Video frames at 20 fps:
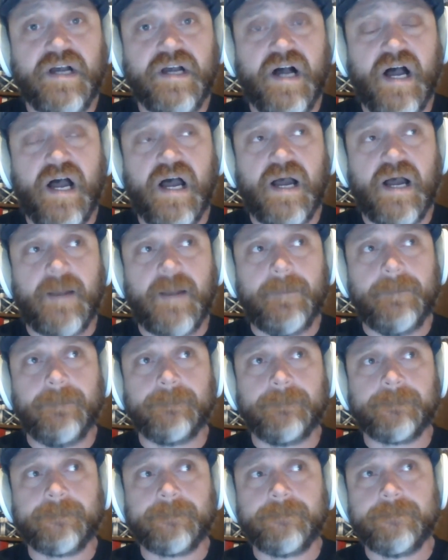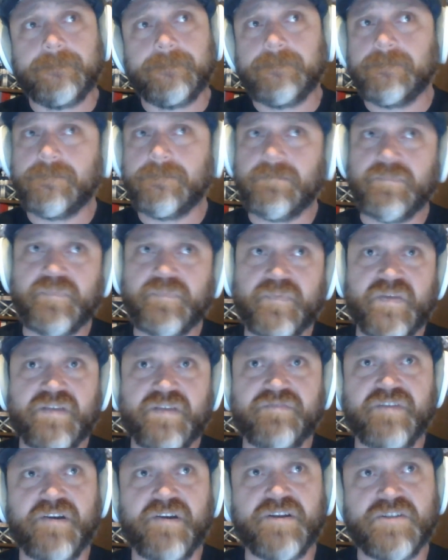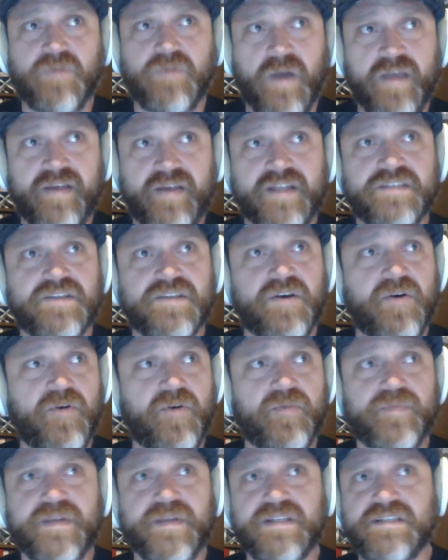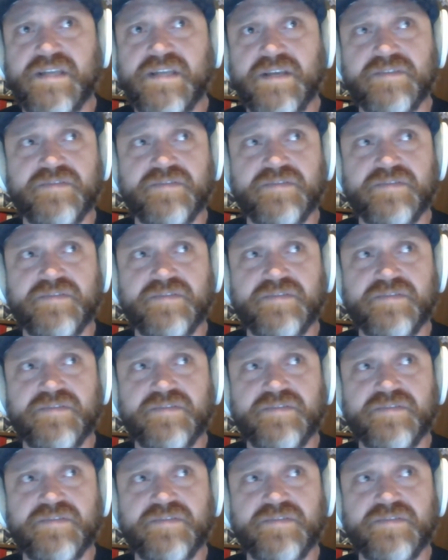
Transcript: Um, very Twilight Zone meets Tales